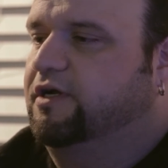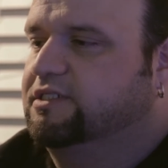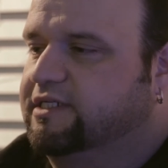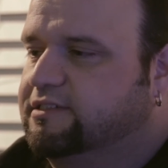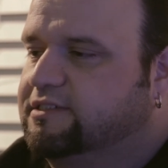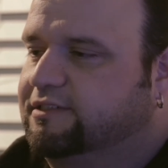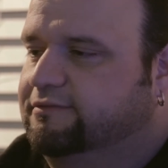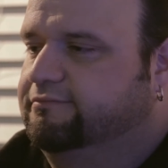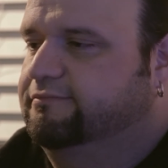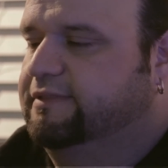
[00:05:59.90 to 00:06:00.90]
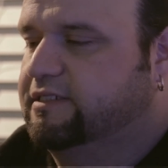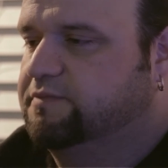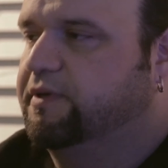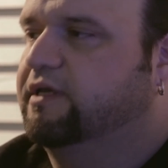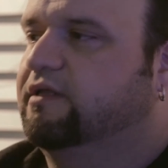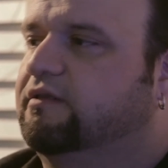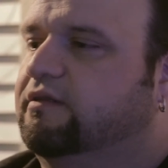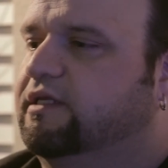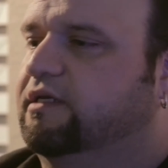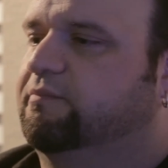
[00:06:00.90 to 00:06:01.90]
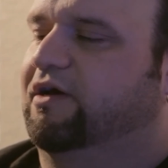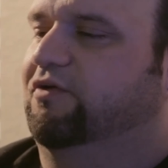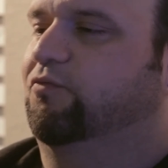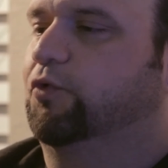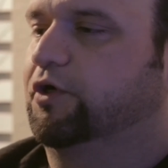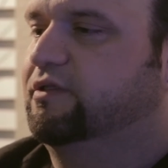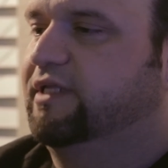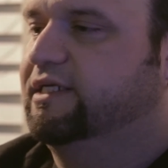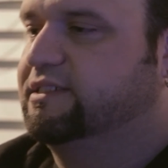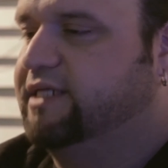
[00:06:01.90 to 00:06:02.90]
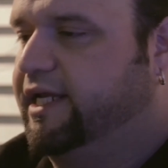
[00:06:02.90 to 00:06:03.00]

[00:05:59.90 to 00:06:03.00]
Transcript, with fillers: process has been the amount of work that it